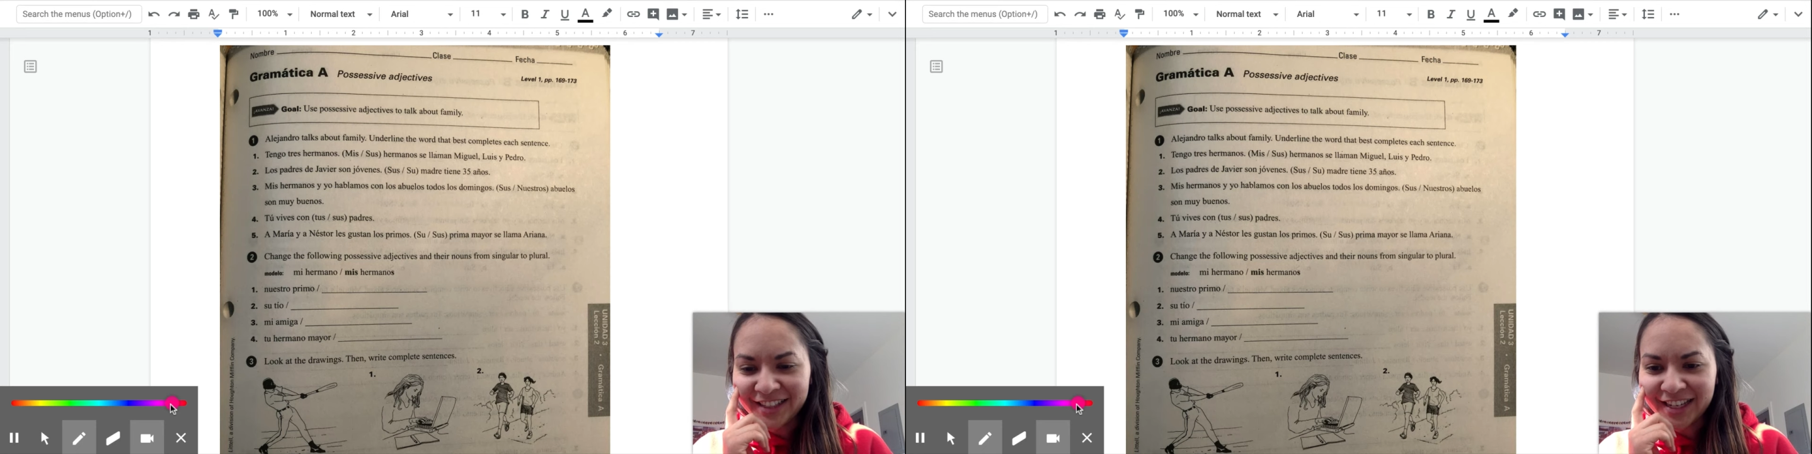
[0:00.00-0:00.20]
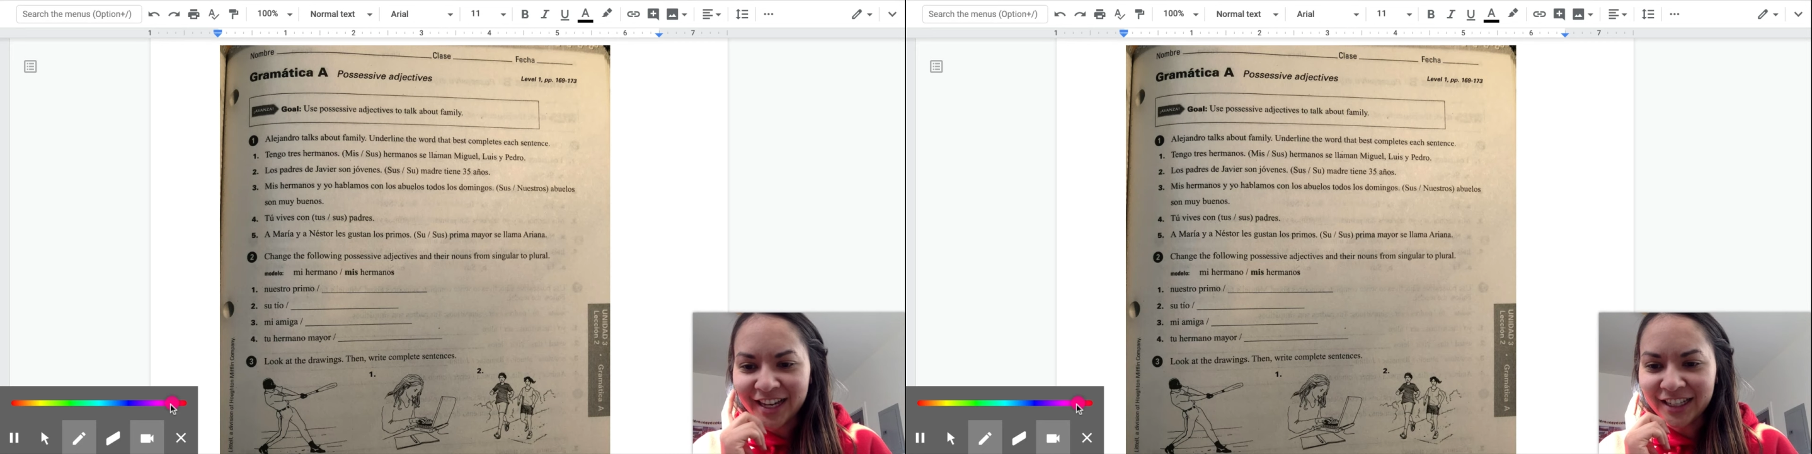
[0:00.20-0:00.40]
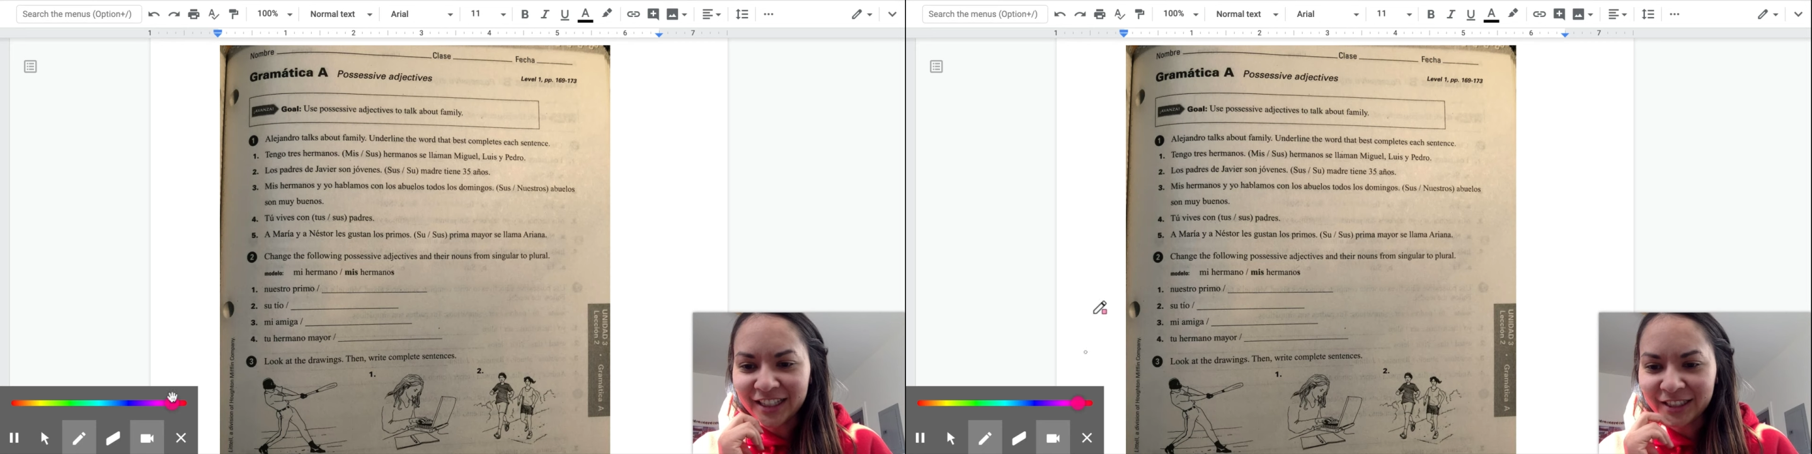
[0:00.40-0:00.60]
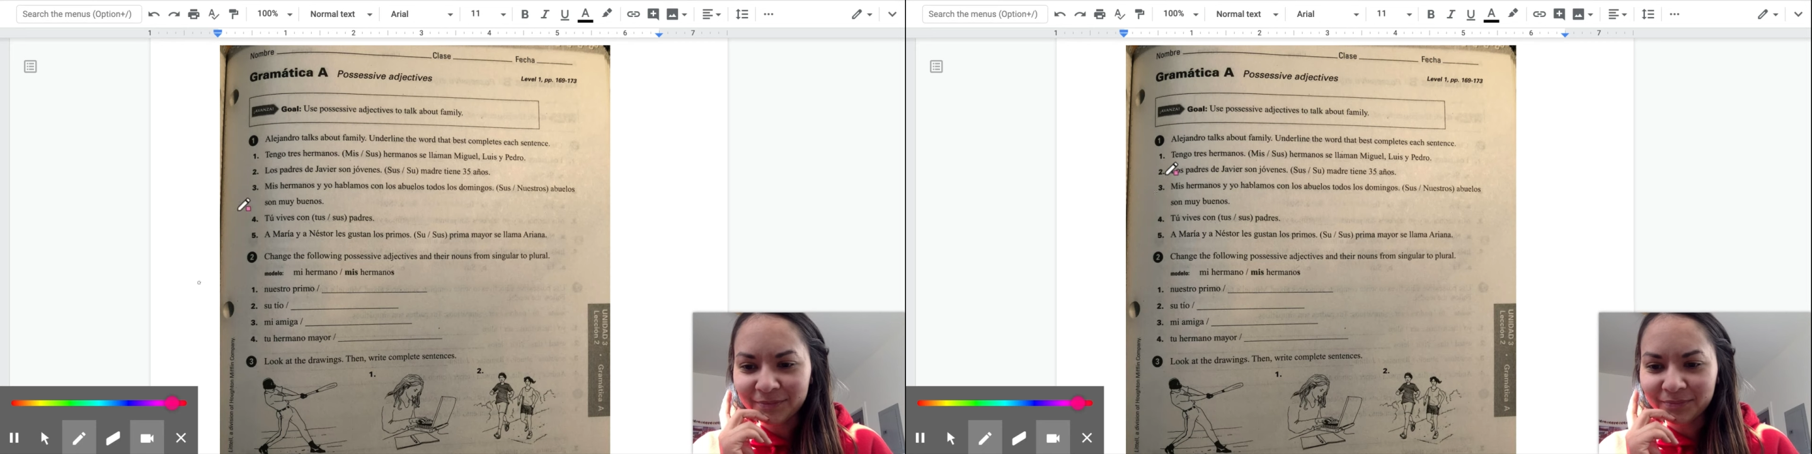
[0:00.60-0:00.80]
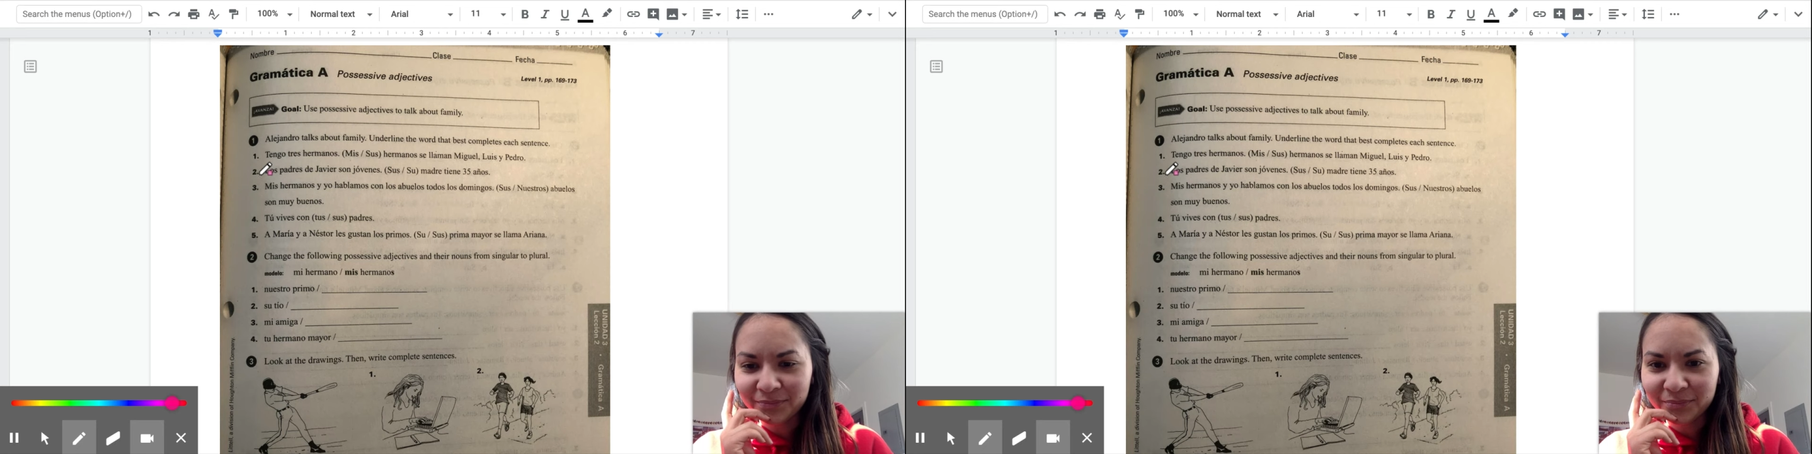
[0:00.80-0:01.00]

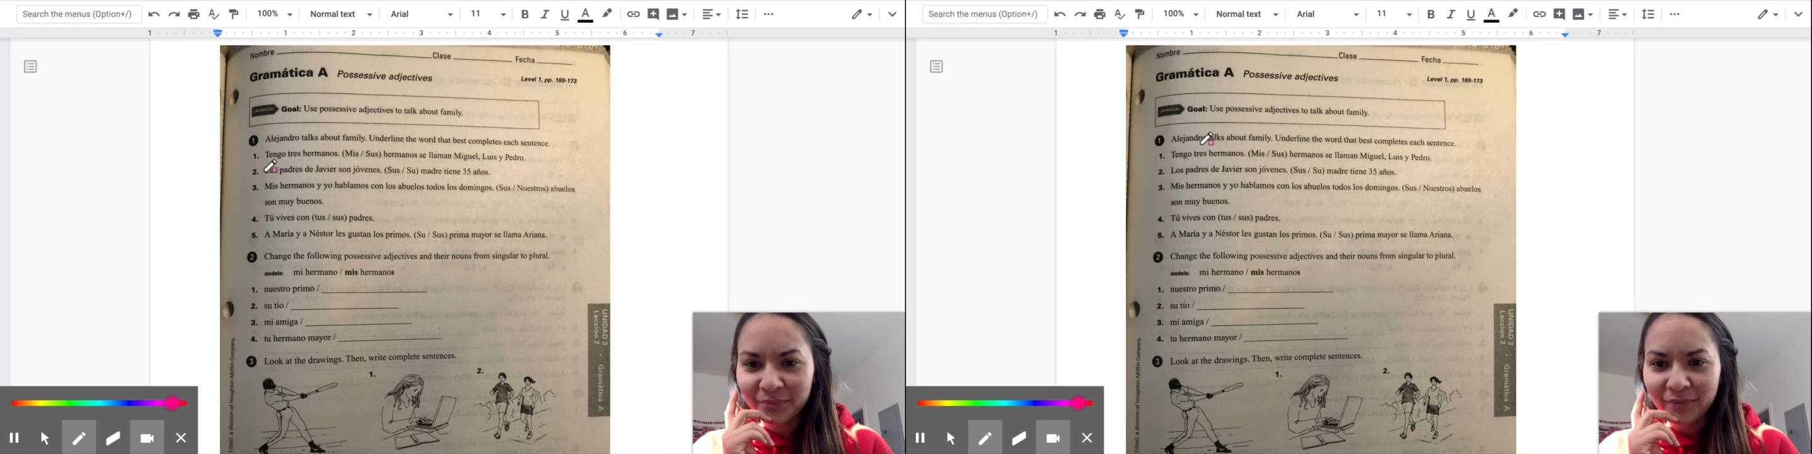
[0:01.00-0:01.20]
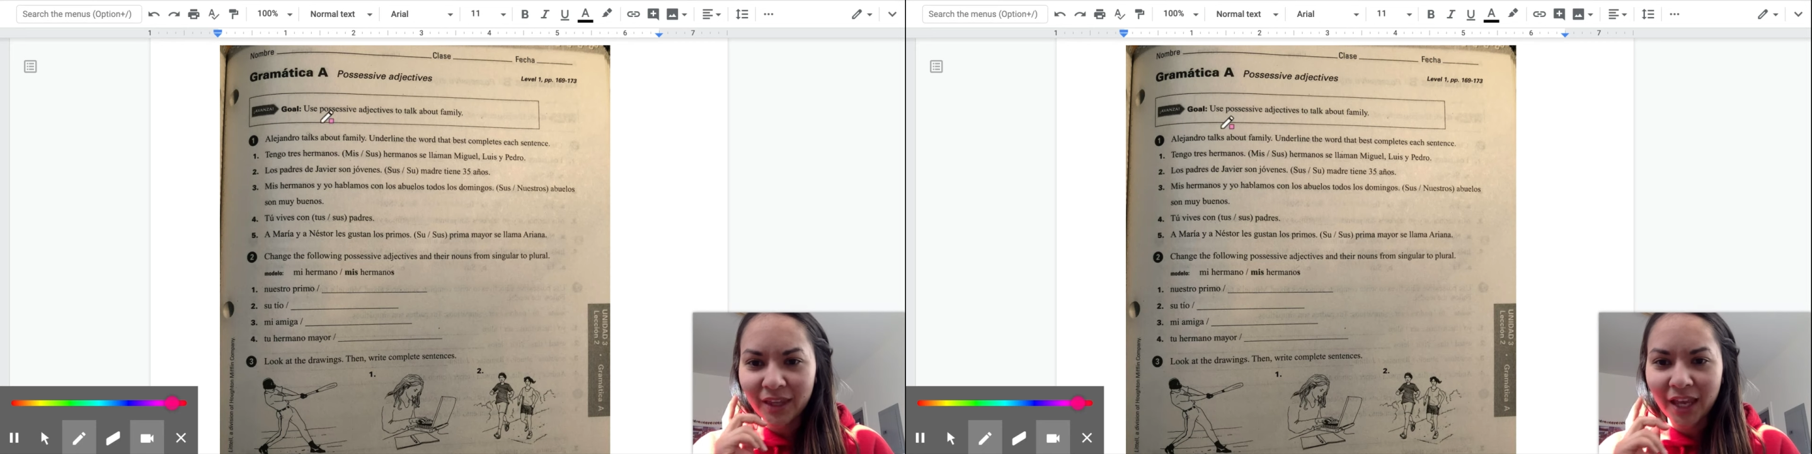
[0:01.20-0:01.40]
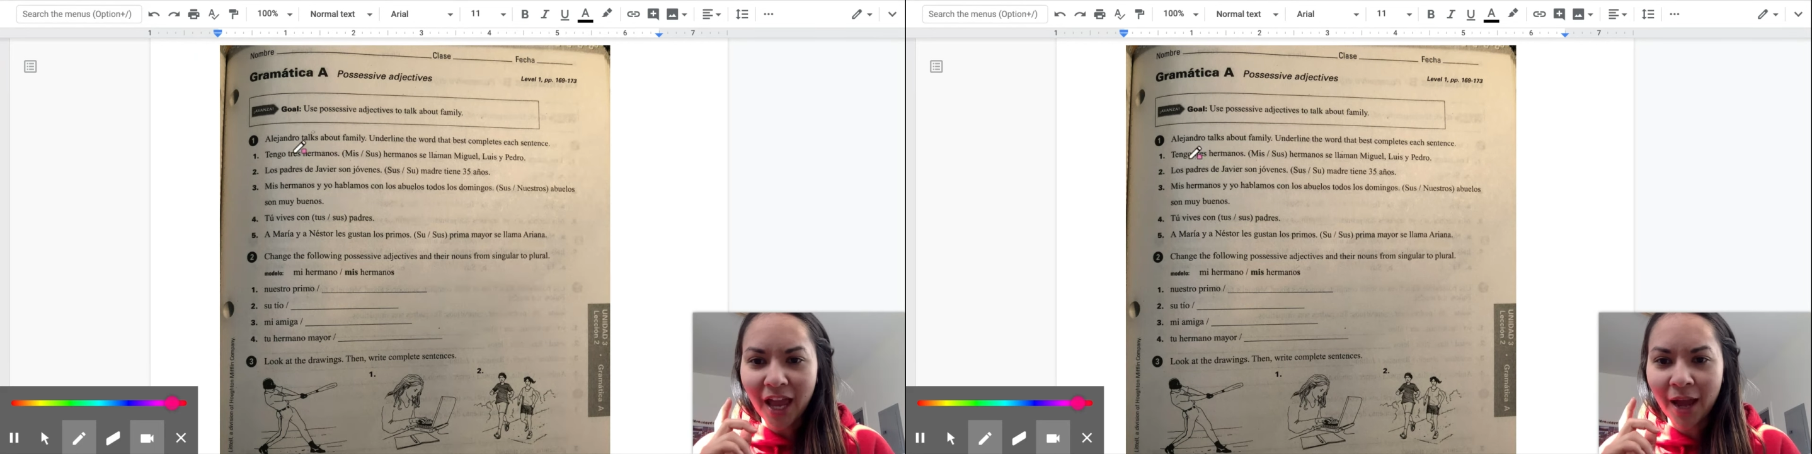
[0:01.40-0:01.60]
I'm